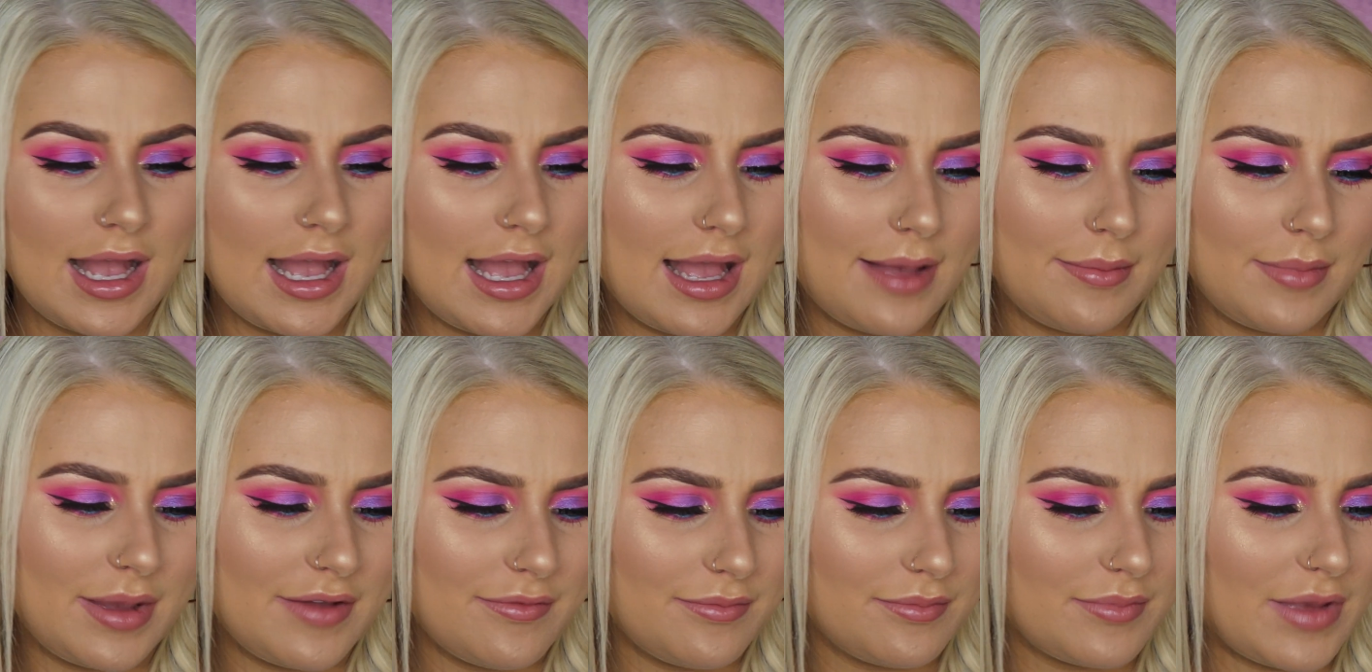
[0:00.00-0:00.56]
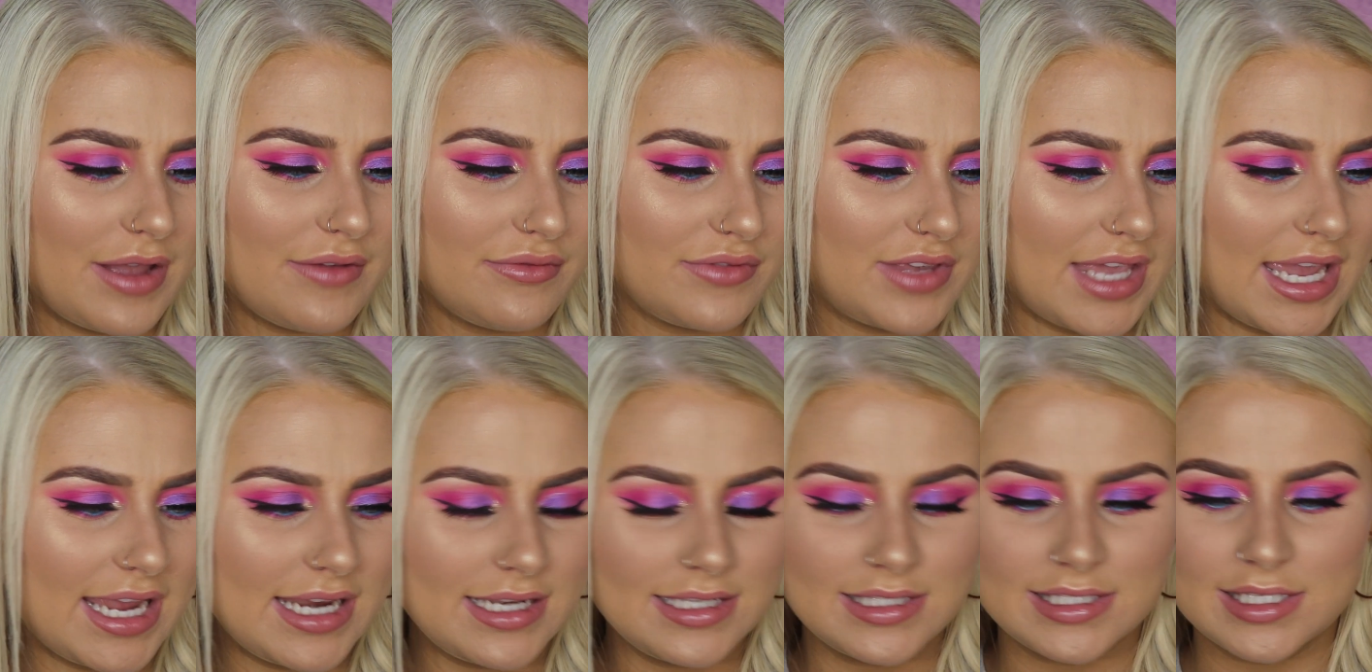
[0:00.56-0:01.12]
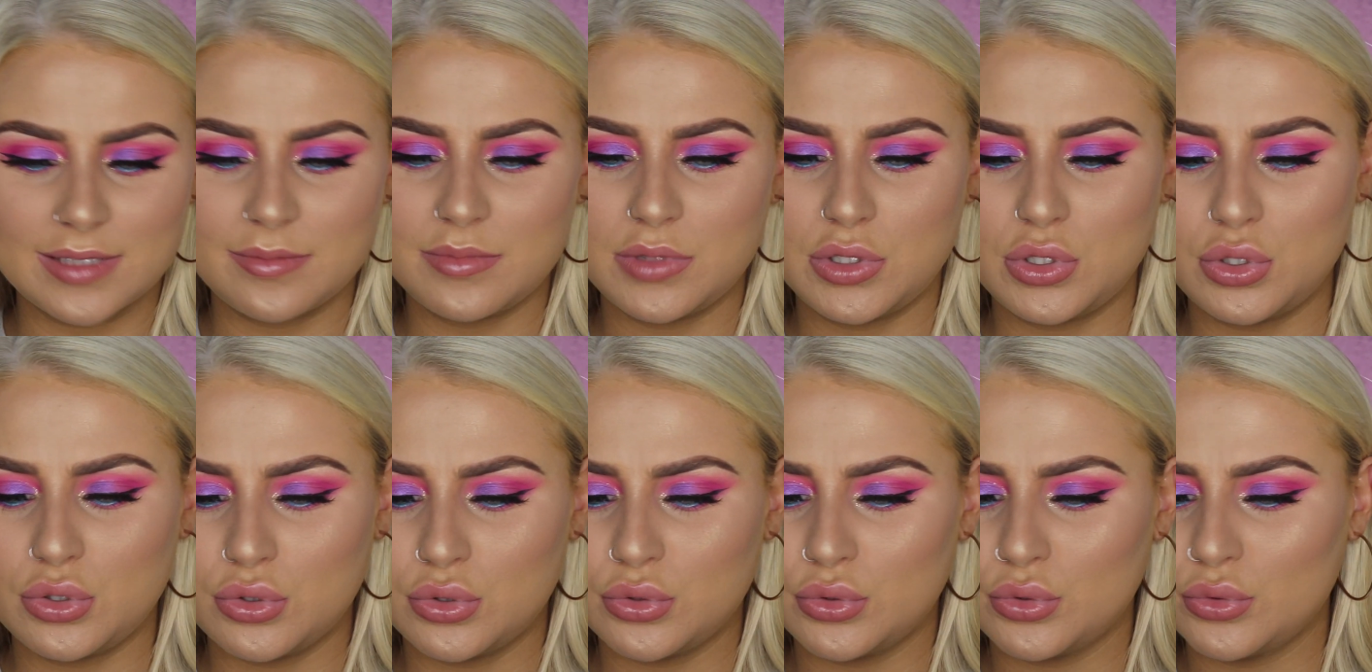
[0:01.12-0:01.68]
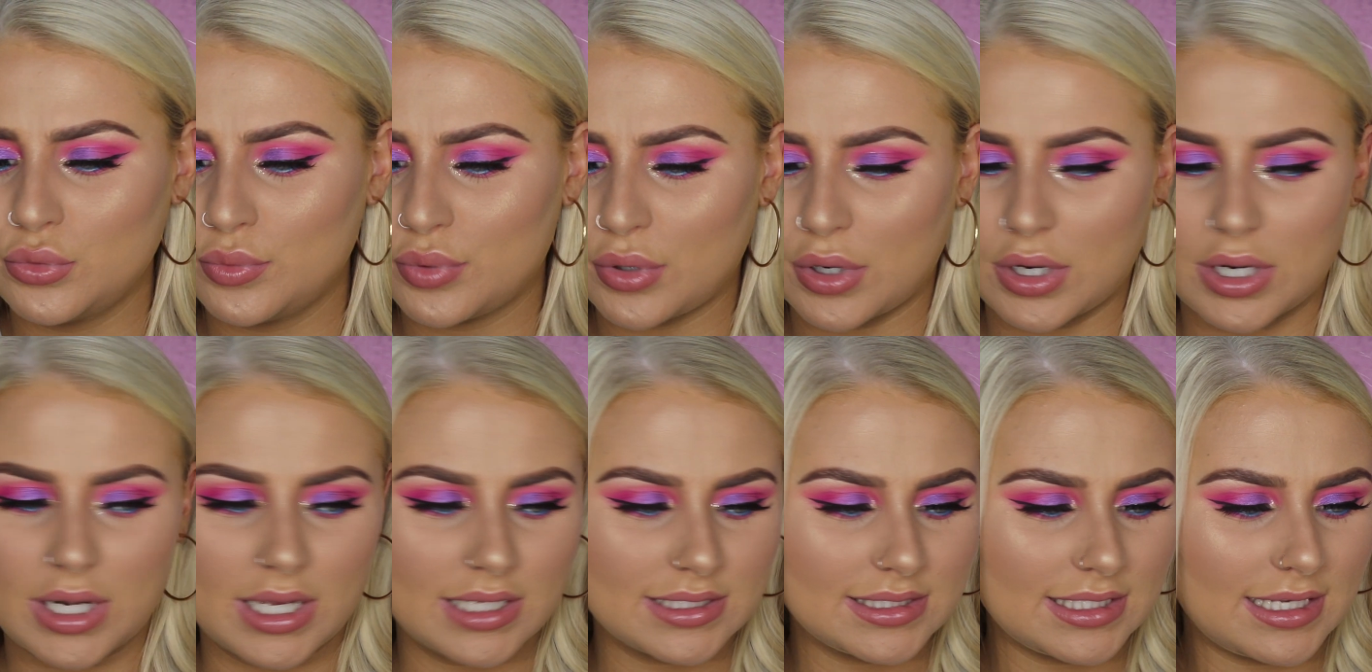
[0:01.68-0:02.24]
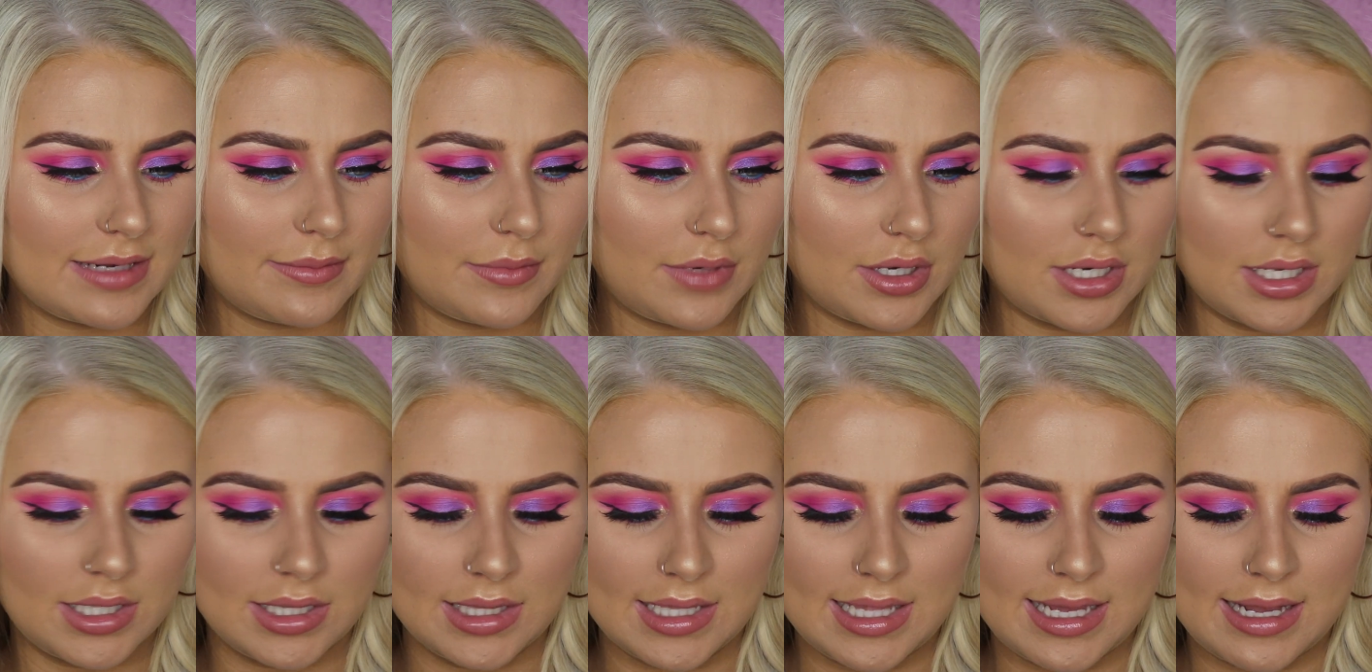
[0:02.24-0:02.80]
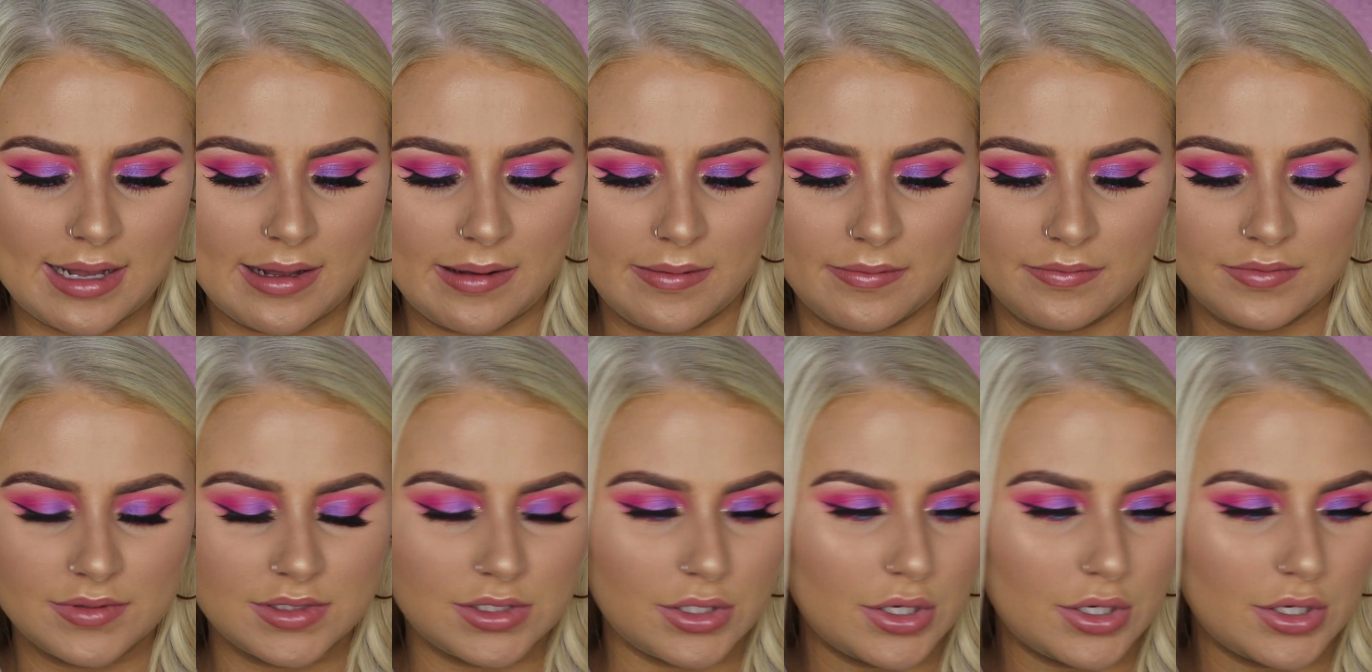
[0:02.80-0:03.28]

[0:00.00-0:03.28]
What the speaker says: I've gained some new products that I'm gonna love,